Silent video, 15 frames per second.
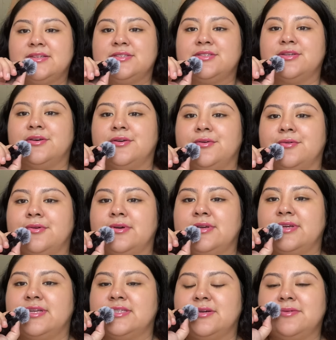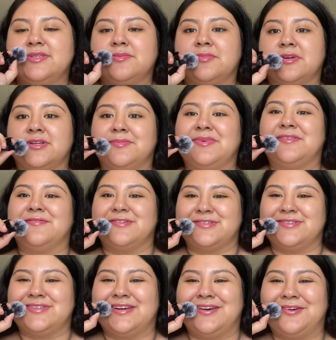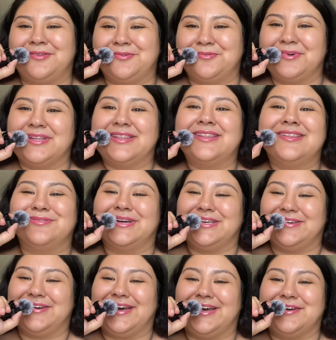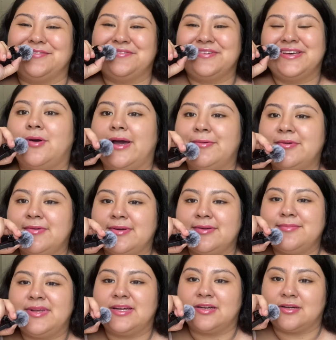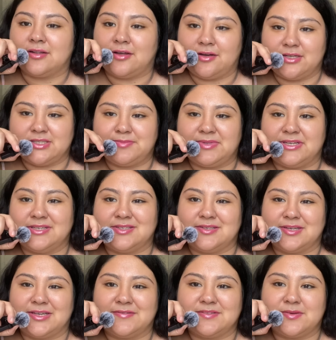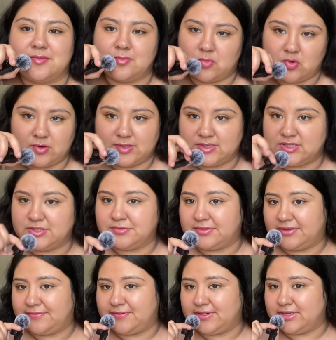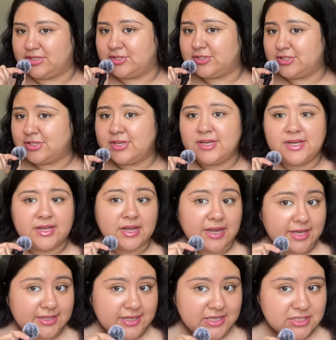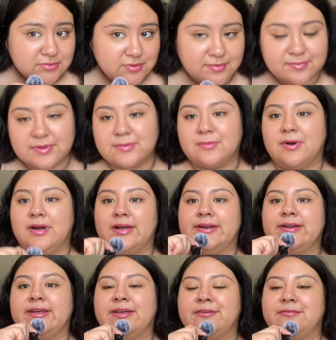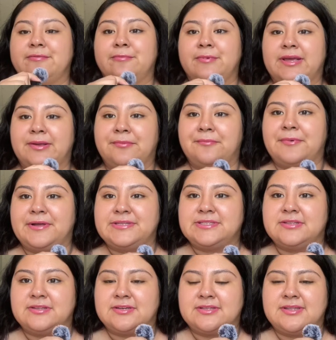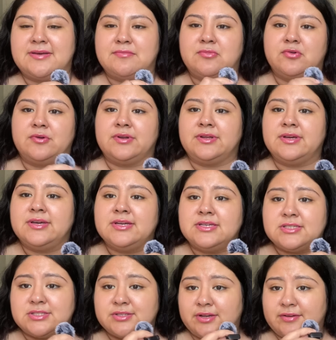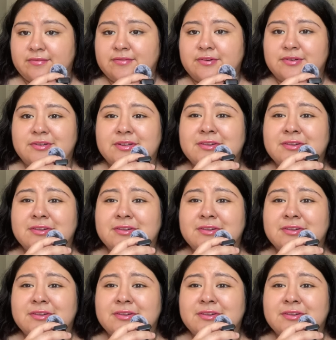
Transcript: So it's always important to be versatile with what you have. So I would recommend gloss because it gives a more dewy finish. And that's what we want if we want to look that more soft.